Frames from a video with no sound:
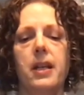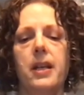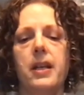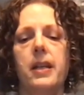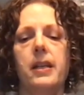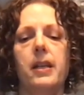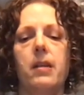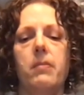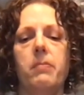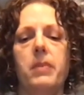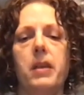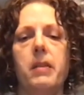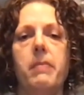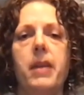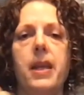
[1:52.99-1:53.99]
It can
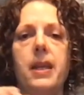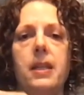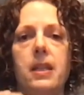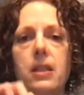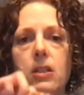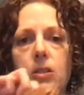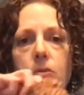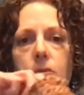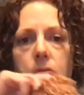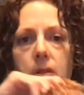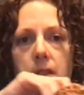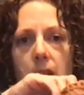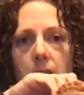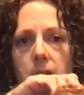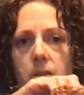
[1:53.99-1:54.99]
be made into a
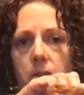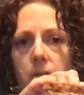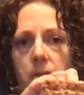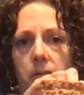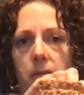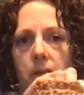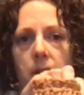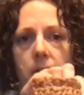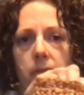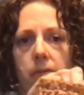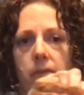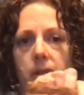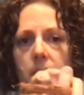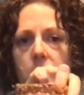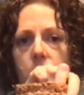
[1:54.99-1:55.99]
tunnel,
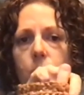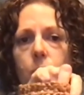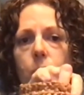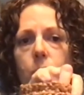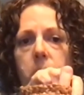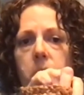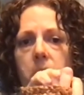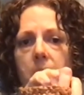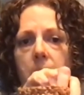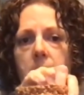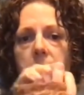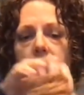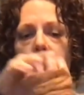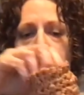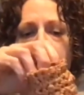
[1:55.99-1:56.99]
a tube shape
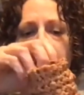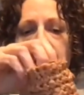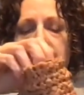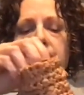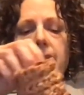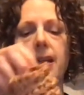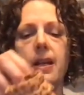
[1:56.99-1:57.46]
like this.